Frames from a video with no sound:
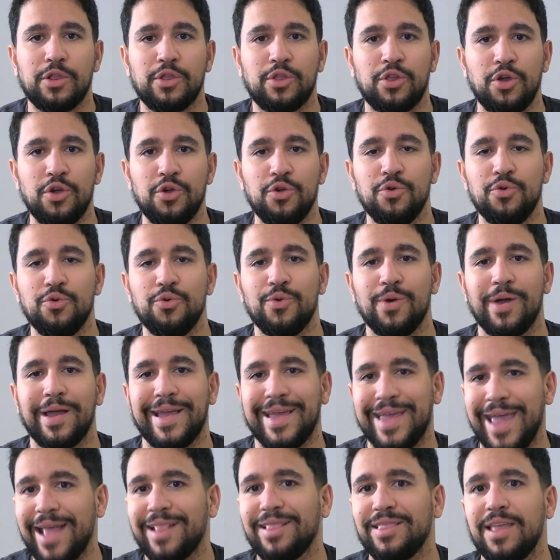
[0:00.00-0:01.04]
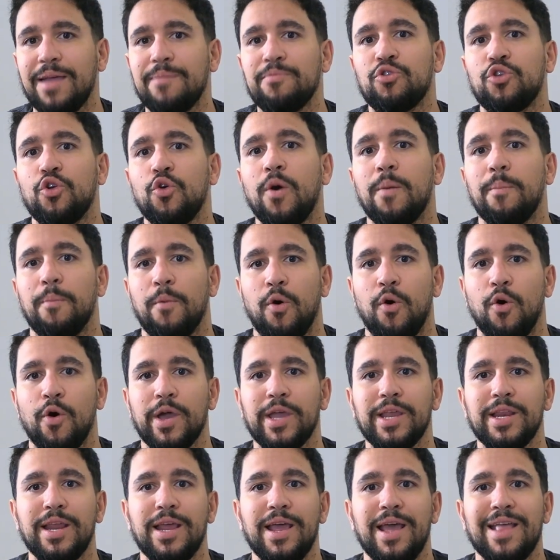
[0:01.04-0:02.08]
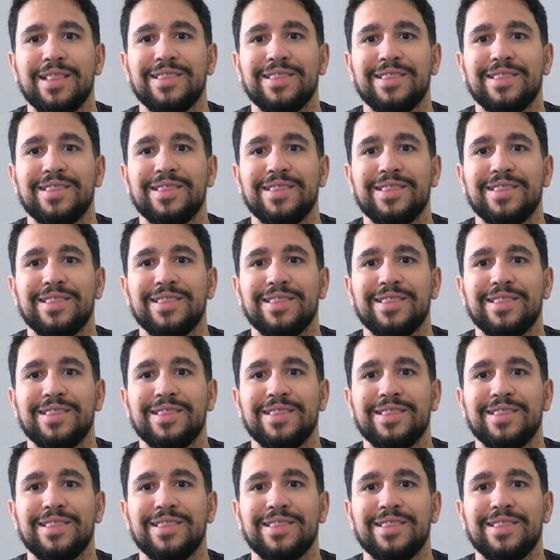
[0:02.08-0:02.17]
to get them to a point